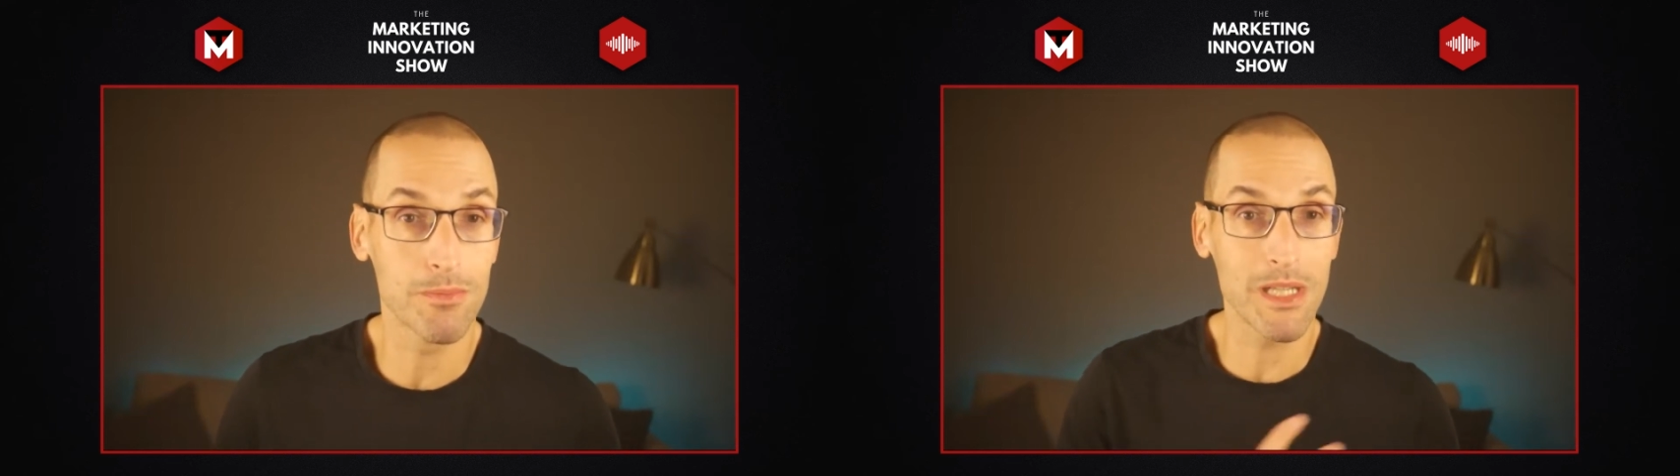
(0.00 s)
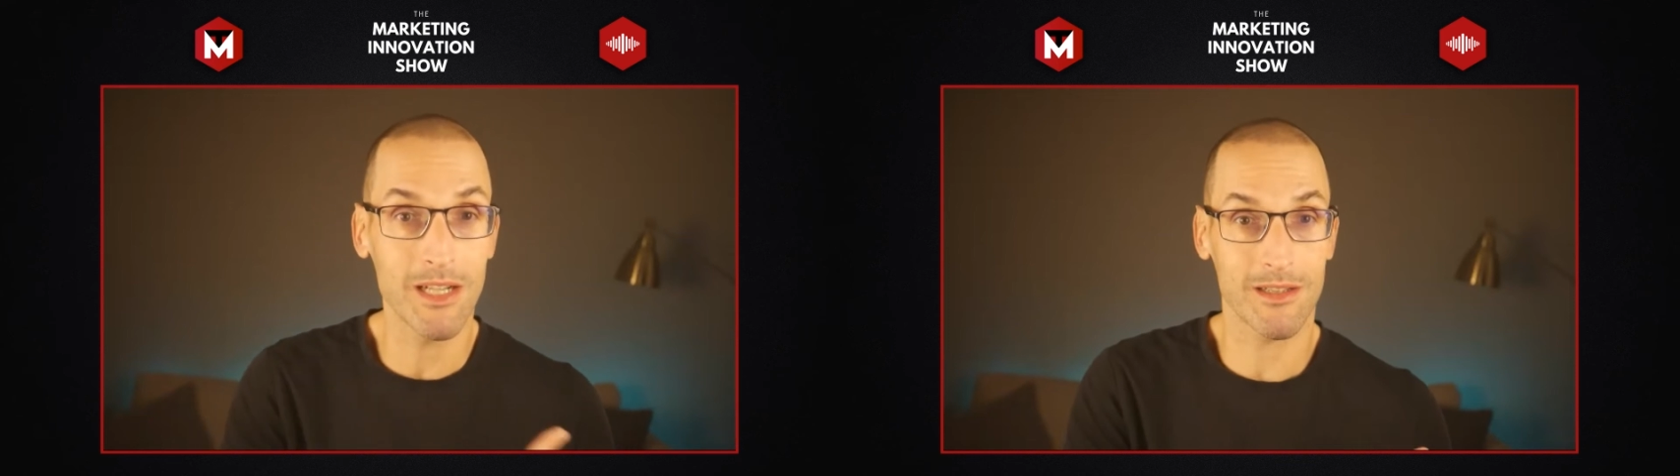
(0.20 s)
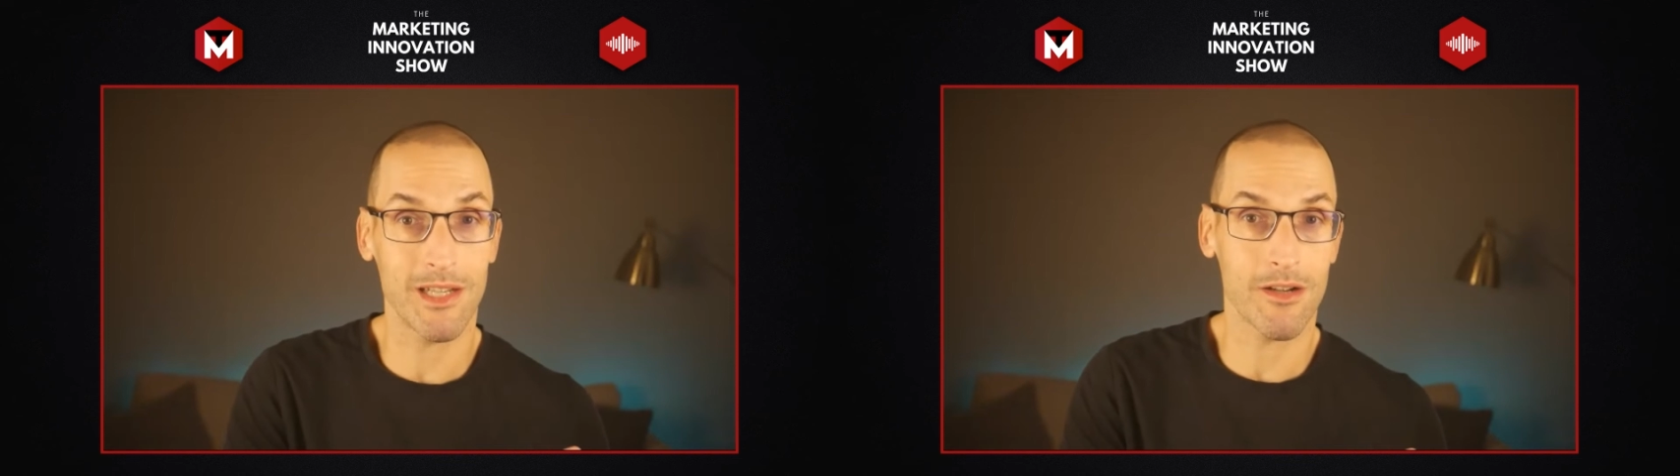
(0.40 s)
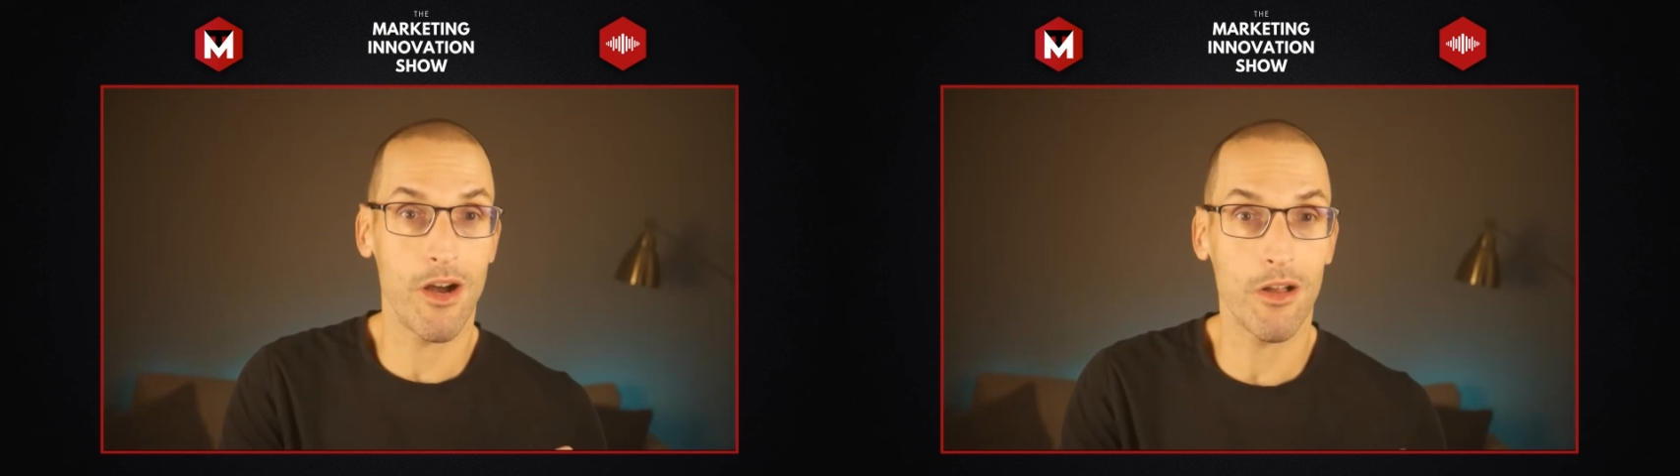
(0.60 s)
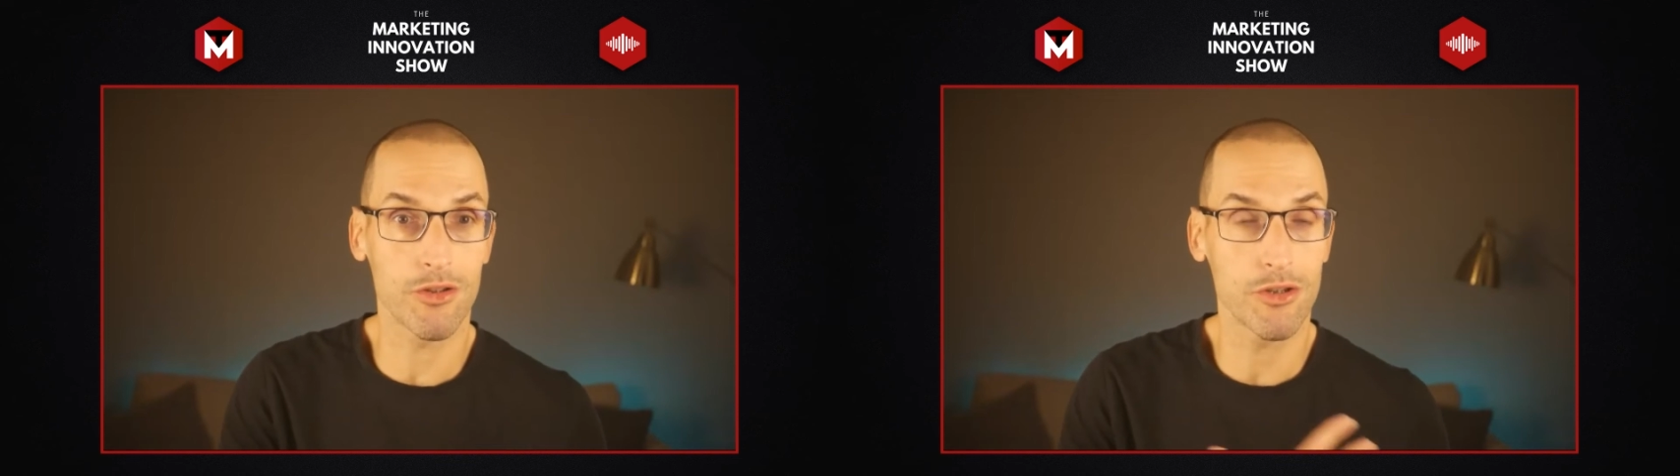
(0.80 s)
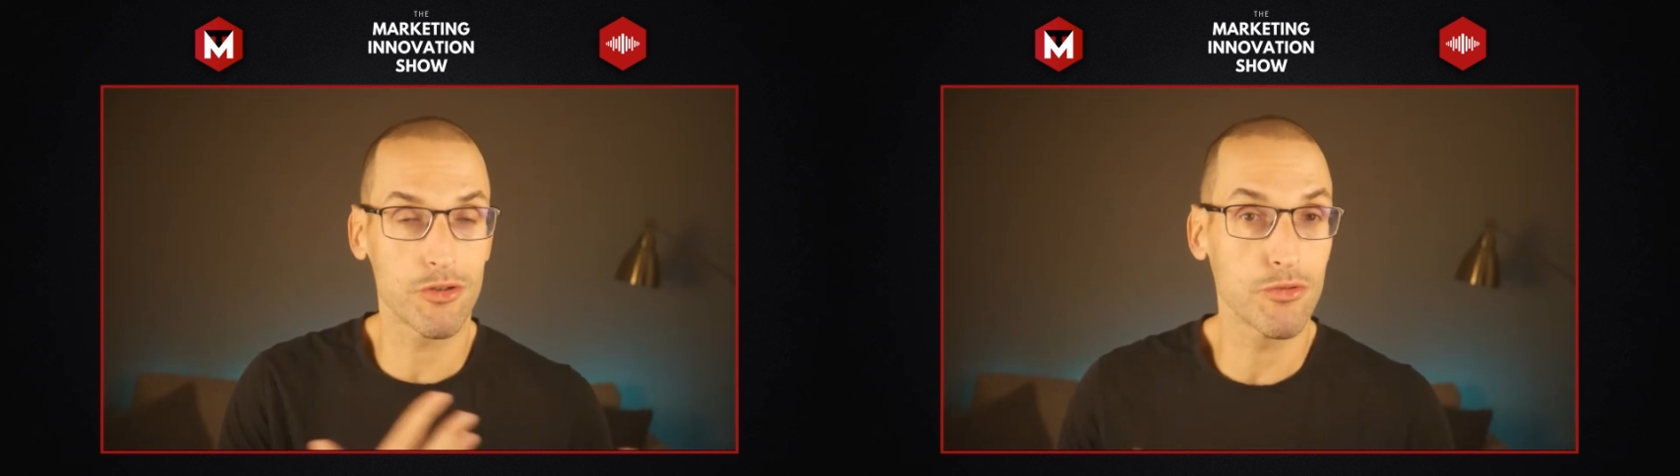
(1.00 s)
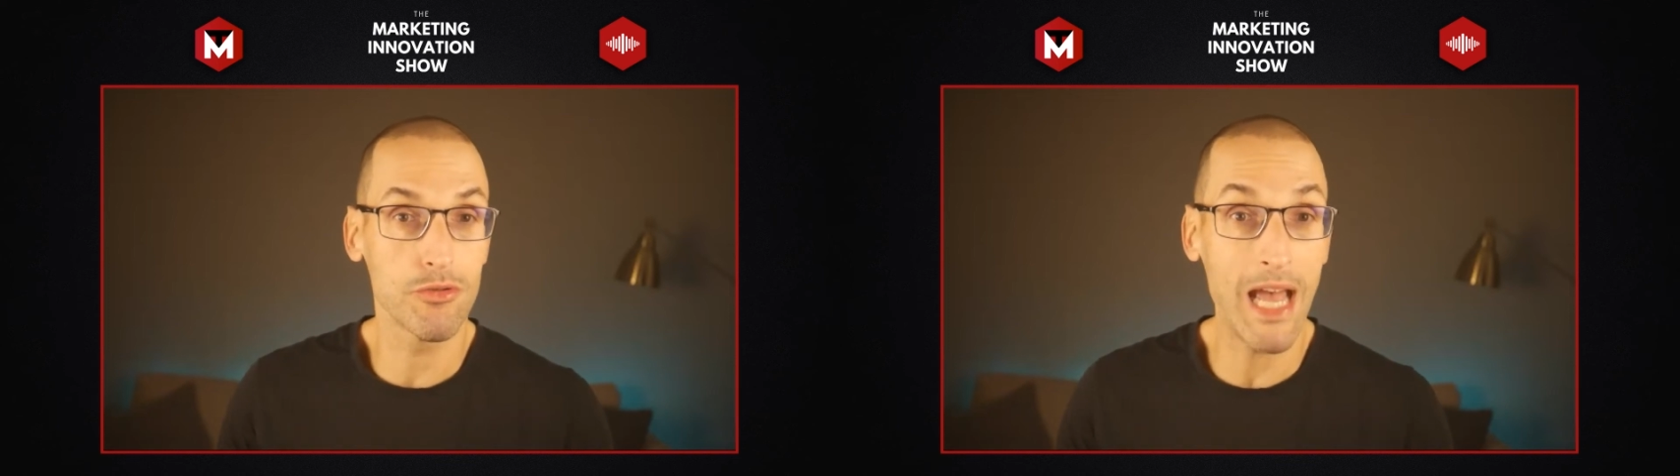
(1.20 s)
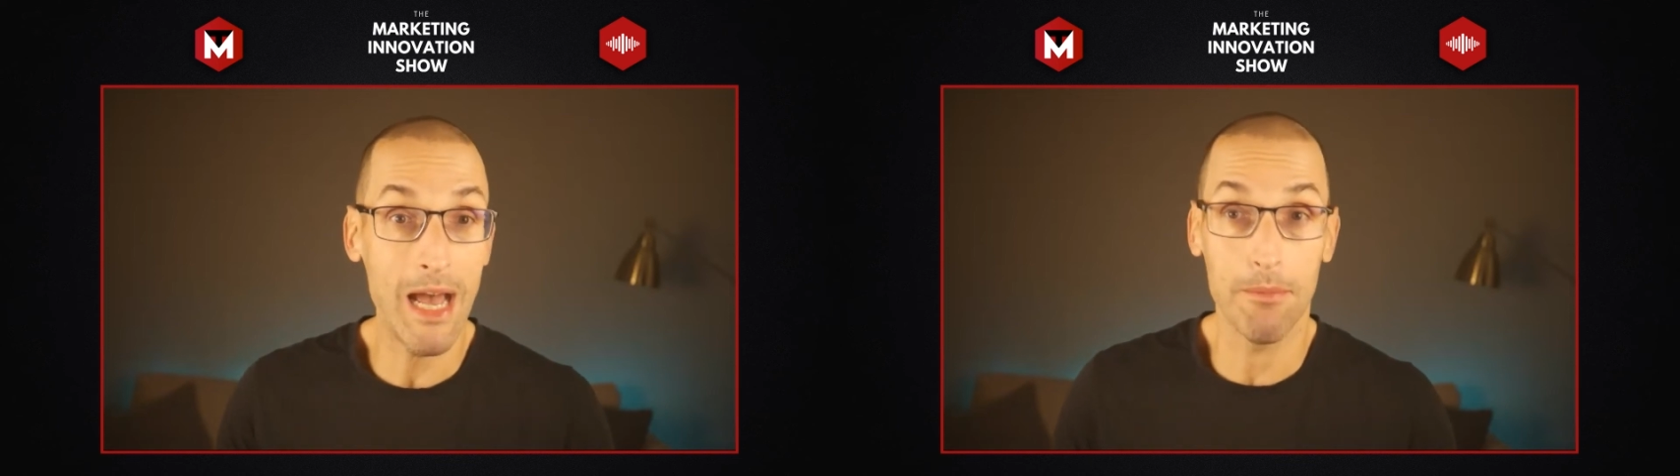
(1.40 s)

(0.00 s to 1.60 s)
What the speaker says: meeting technology to do that.